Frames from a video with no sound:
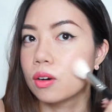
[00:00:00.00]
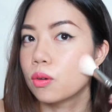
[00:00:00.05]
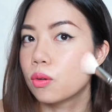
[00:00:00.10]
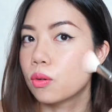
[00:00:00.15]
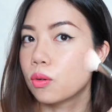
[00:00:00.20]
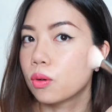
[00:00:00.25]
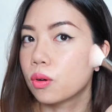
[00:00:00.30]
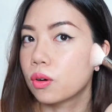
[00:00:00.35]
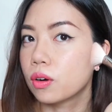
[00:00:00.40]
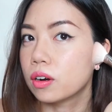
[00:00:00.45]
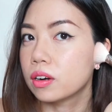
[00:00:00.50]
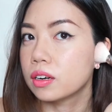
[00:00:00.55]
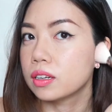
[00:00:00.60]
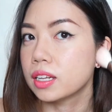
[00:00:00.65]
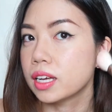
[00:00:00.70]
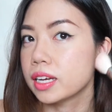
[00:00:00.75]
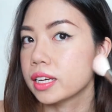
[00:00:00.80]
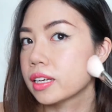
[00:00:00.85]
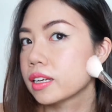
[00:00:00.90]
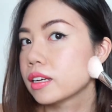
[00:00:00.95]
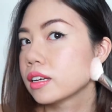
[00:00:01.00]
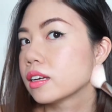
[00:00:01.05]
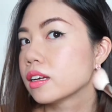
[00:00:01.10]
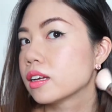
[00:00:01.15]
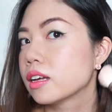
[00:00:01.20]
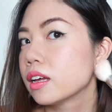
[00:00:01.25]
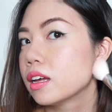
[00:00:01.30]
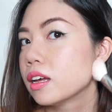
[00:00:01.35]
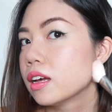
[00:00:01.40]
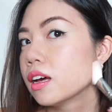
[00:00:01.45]
or like
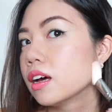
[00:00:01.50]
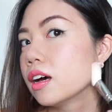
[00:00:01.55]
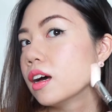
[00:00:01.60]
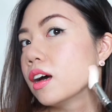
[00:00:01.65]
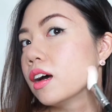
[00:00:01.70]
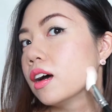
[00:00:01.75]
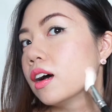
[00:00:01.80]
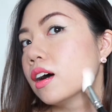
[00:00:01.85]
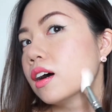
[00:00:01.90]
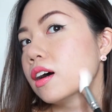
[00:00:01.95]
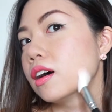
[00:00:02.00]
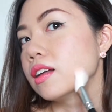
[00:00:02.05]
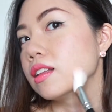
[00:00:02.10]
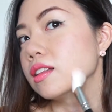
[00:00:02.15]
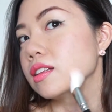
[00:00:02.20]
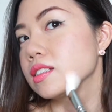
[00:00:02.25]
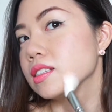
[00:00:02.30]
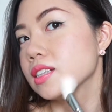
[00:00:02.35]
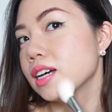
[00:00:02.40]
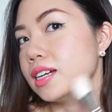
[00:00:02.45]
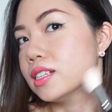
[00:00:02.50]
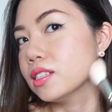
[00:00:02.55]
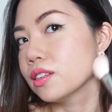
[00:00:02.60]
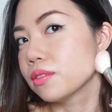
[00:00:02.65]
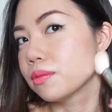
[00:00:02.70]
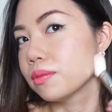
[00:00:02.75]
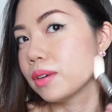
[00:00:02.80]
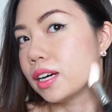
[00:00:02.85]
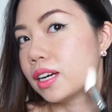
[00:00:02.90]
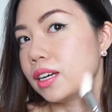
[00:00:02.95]
the size
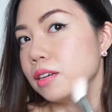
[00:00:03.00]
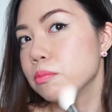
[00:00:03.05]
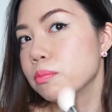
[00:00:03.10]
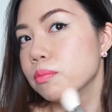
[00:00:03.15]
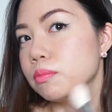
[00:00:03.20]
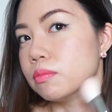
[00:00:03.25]
of my